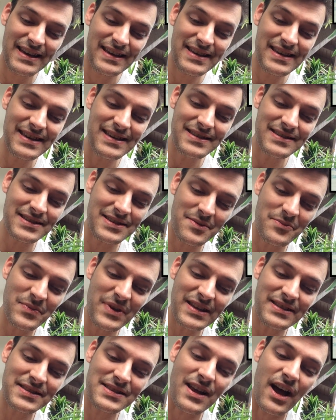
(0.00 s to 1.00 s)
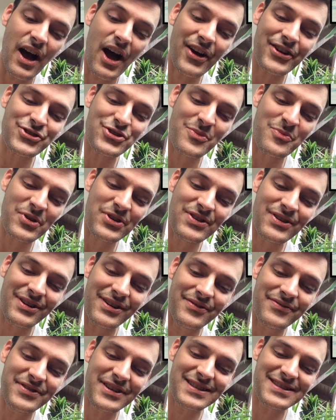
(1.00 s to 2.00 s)
He submits
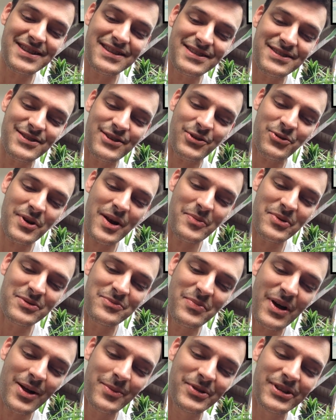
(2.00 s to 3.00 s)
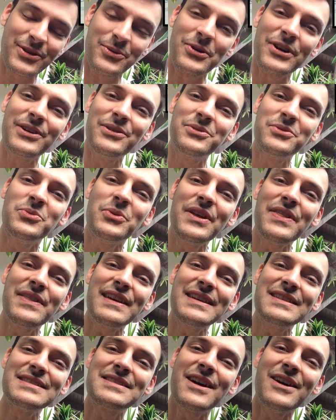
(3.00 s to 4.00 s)
Entrepreneur Fixes Decrepit Public Road with
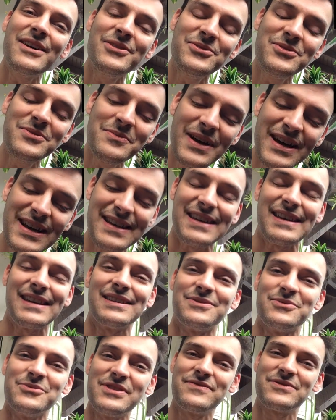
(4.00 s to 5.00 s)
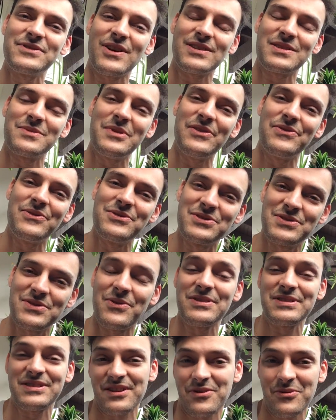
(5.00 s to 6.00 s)
His Own Money. And we've talked about those
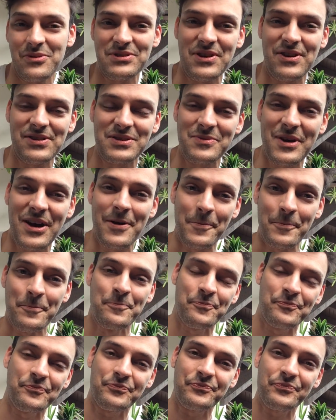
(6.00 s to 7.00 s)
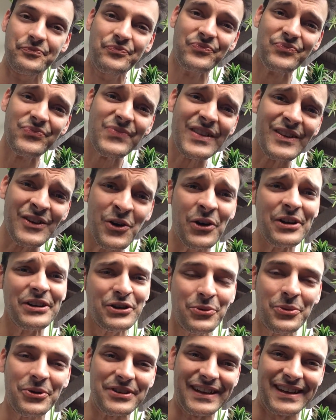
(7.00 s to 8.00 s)
stories like we talked about on
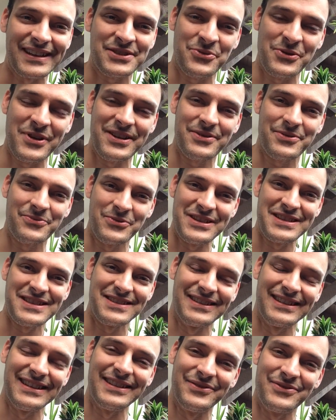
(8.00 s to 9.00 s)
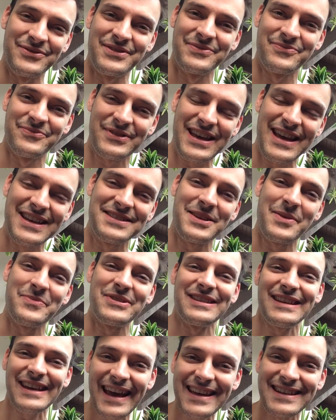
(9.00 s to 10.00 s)
New World Next Week recently, the case
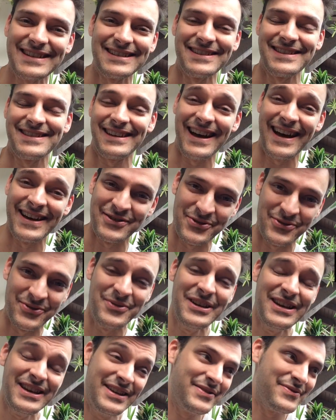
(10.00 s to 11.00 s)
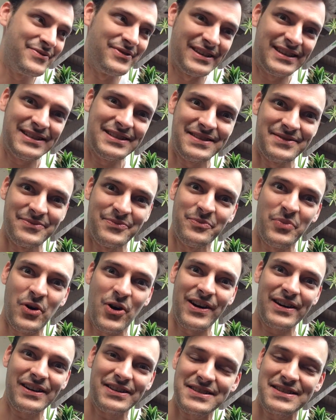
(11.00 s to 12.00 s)
up in Canada, the guy who fixed the
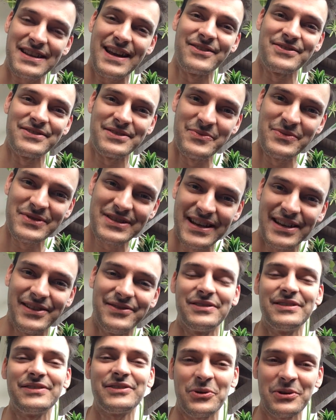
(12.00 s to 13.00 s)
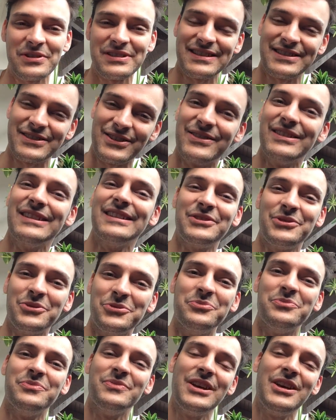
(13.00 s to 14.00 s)
park stairs himself. And of course, it turned
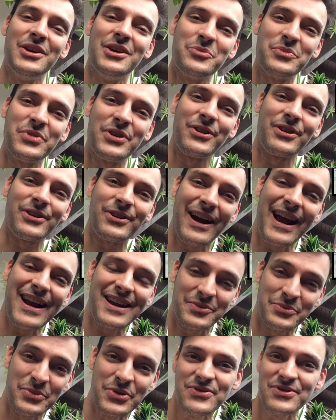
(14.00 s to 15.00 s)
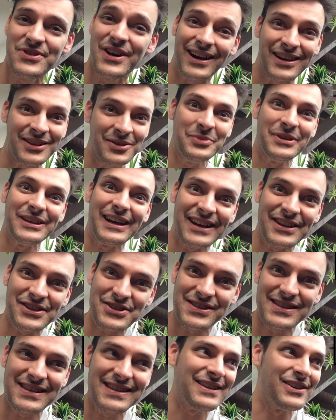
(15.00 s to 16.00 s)
into bureaucratic boondoggle, but
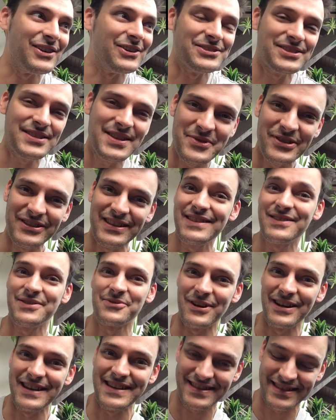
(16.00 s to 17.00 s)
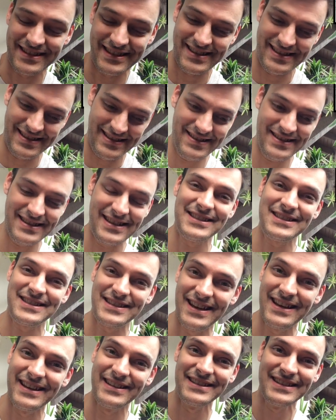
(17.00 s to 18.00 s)
actually ultimately the right thing gets
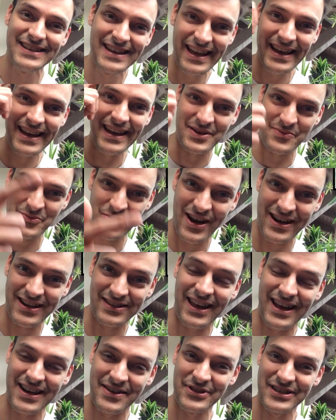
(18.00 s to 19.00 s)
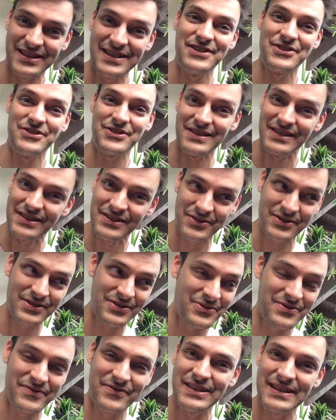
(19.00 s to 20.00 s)
done, and it brought a lot of attention to
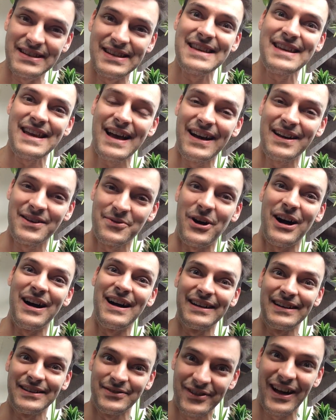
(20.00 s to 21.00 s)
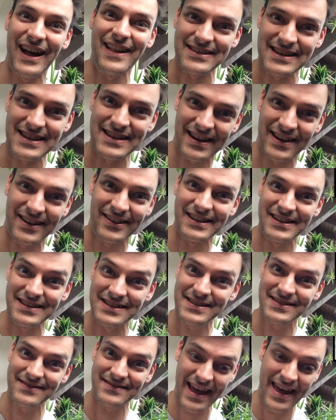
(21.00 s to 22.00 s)
sort of the DIY
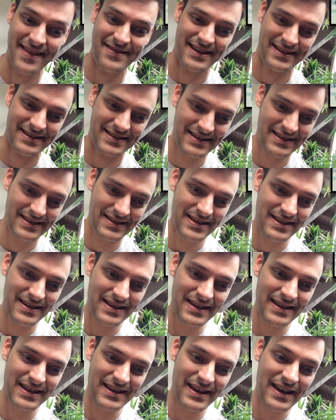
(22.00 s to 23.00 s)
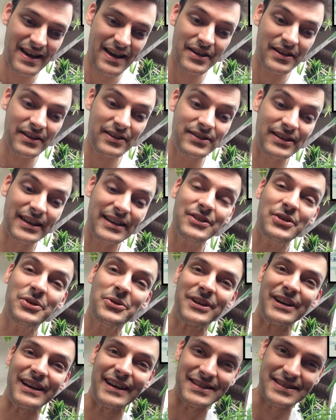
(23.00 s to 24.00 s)
voluntarist ethic. Clint
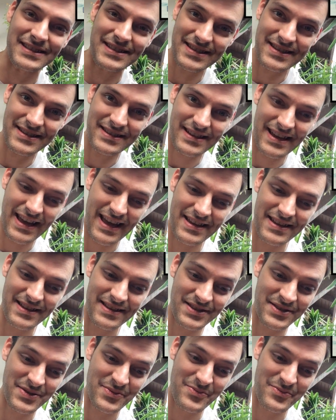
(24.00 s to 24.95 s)
Torres has